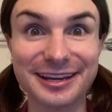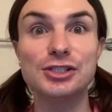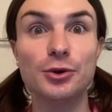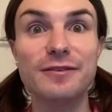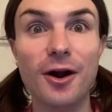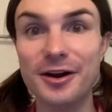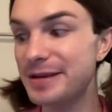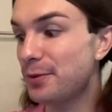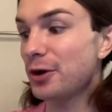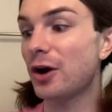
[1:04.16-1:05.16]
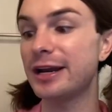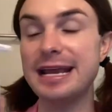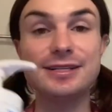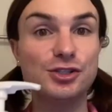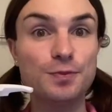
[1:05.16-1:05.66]
So I've already put on
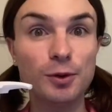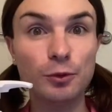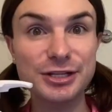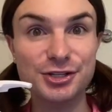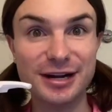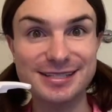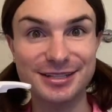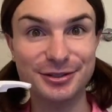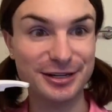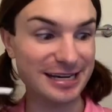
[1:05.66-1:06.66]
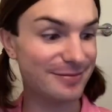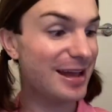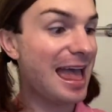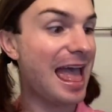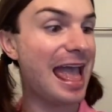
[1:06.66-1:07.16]
a super moisturizing cream
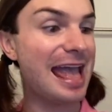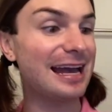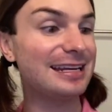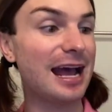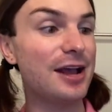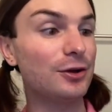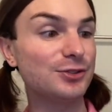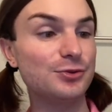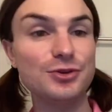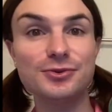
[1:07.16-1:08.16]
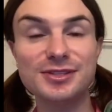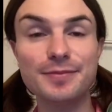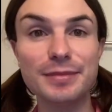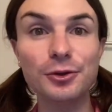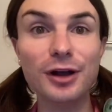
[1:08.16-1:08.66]
and I also used the
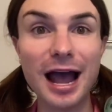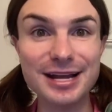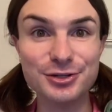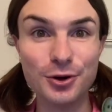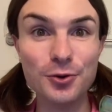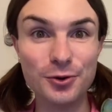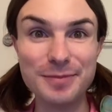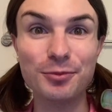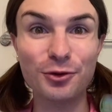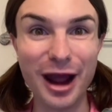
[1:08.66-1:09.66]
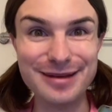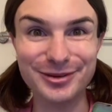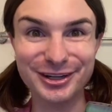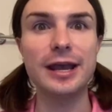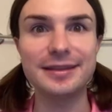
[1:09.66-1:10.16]
Milk Hydro Grip
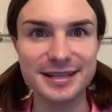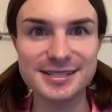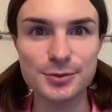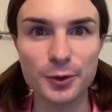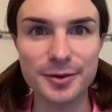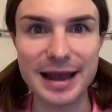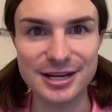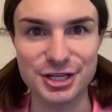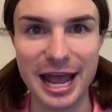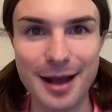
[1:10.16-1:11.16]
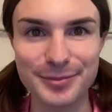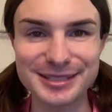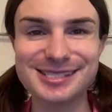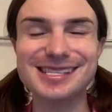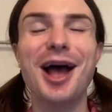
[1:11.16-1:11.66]
Primer. And this is where the magic
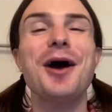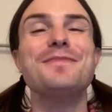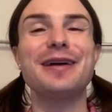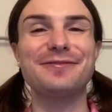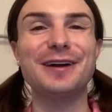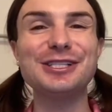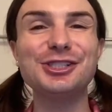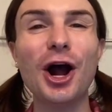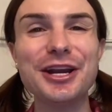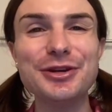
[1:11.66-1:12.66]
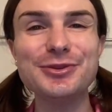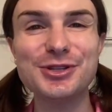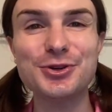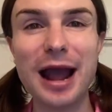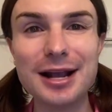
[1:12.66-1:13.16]
happens. My friend Johnny, who's
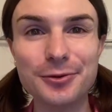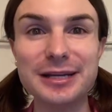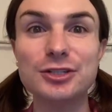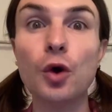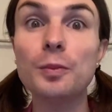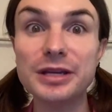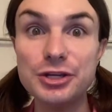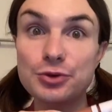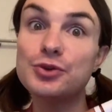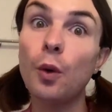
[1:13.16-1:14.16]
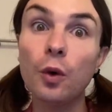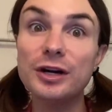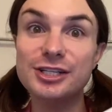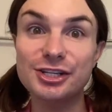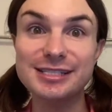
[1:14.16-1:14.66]
a drag queen, told me to use
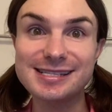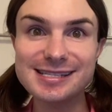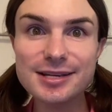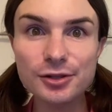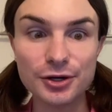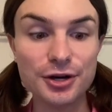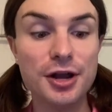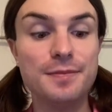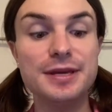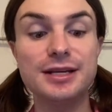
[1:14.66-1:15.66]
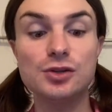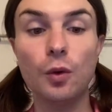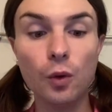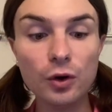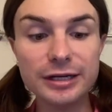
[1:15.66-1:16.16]
orange concealer because
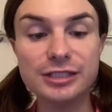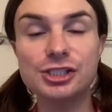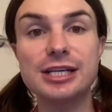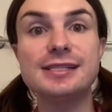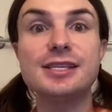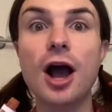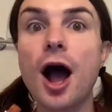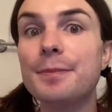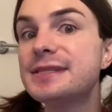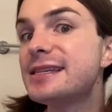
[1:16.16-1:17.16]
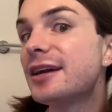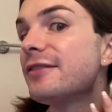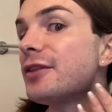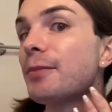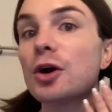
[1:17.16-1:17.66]
orange is the opposite
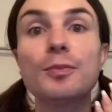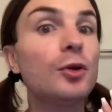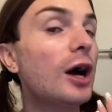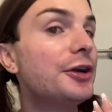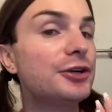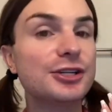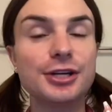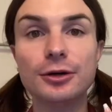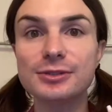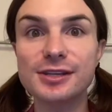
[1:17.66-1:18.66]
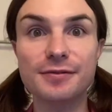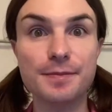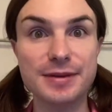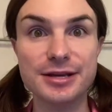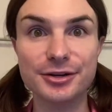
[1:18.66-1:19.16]
of the purple undertones of a
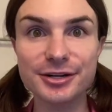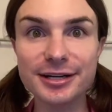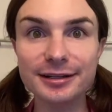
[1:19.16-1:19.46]
beard.